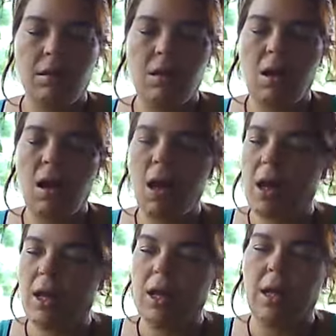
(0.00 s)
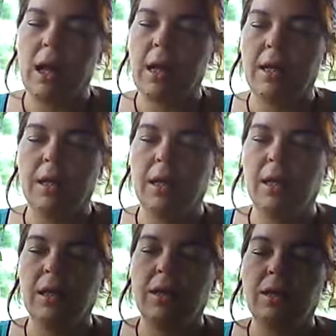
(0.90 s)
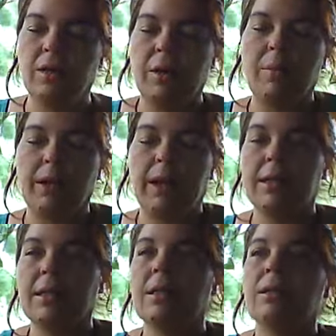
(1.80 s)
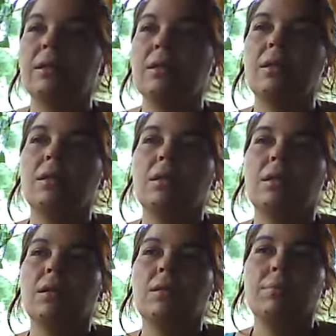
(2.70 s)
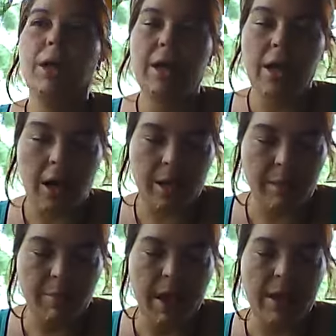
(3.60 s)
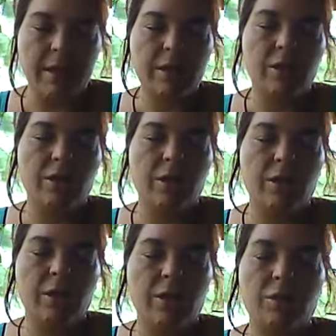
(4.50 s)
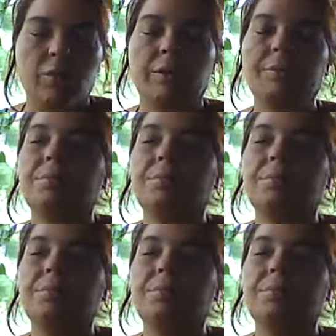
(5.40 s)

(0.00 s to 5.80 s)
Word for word: hot lightning scrambled eggs, but not as bad as usual.